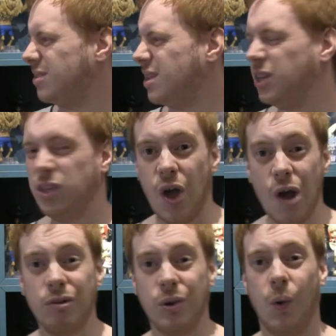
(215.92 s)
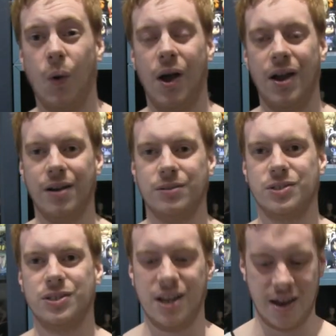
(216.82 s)
a year ago and I was
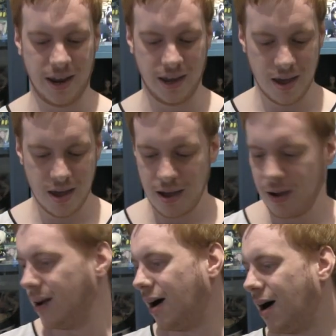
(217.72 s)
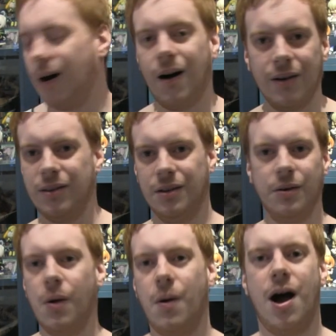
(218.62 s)
just like, oh, you
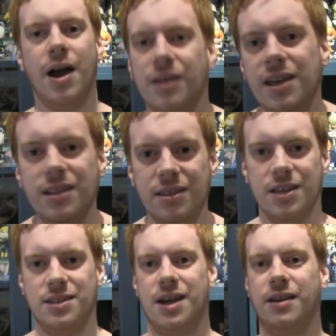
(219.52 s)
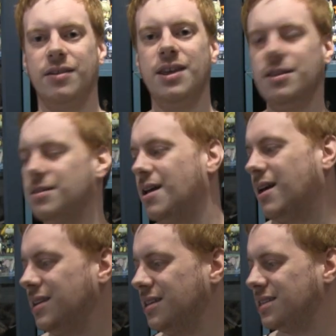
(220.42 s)
know, I need this. I need
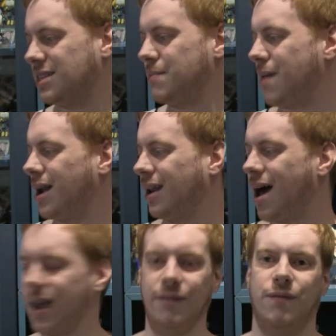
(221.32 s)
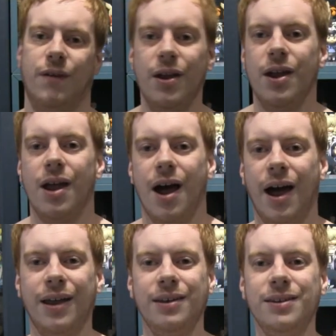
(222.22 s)
this in my life.
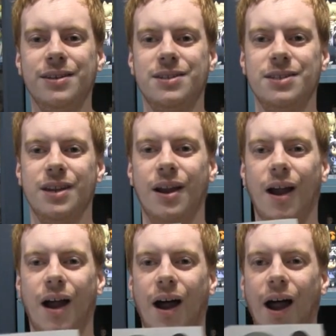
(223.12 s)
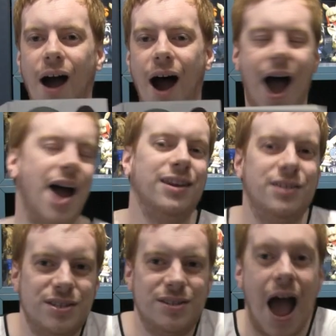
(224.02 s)
And I
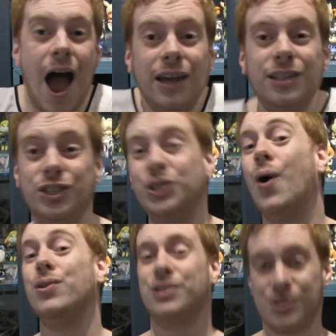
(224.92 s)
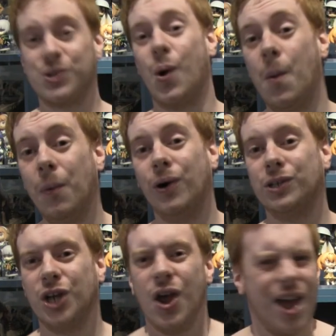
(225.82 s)
enjoyed it so
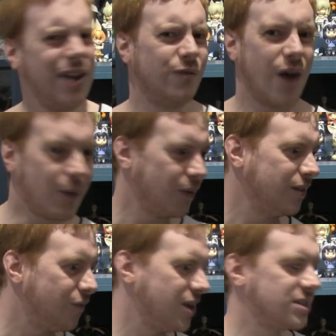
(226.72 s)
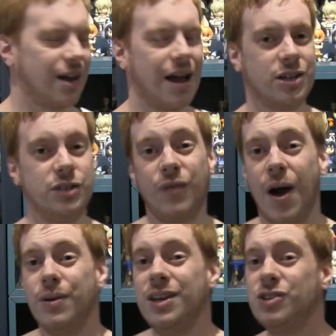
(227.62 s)
much. In fact, one of the things I actually
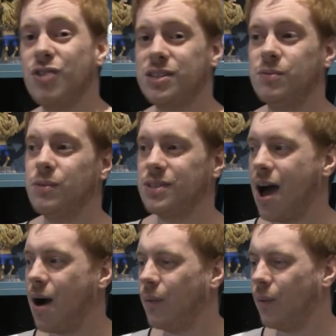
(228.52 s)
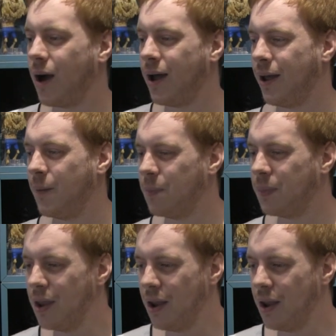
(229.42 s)
found interesting was how